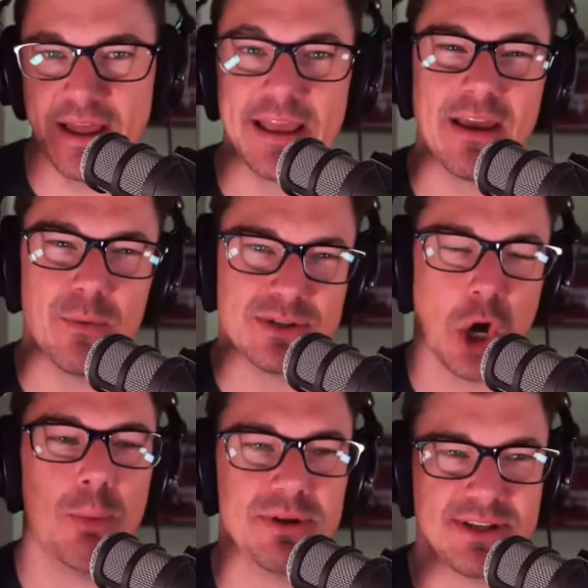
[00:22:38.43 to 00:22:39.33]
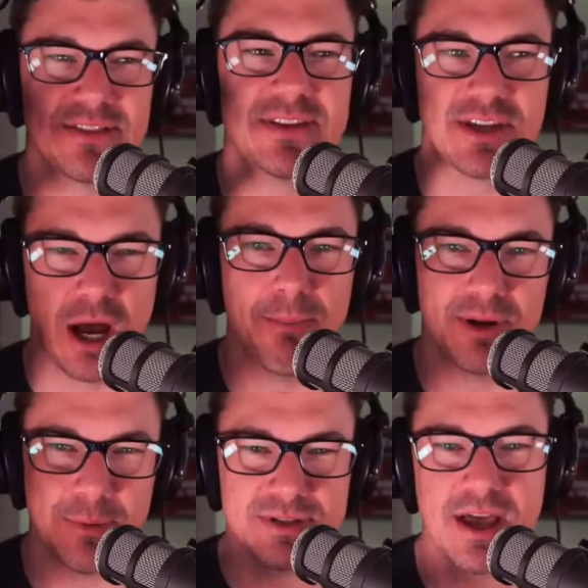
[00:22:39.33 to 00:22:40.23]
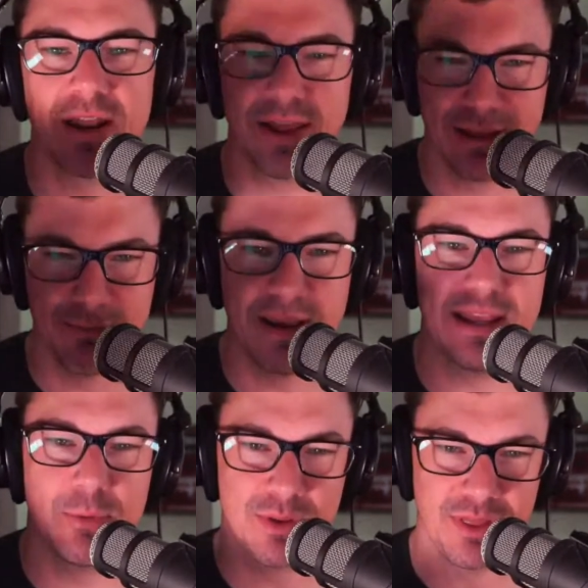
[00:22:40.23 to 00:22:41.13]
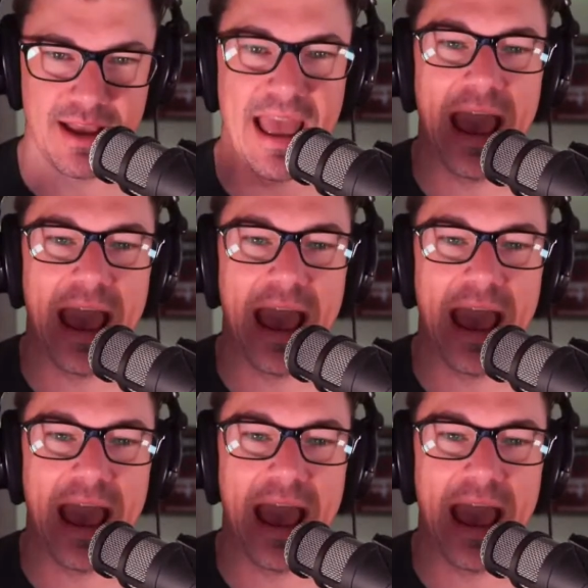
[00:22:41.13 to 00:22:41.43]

like it was almost like this company was kind of like competing with like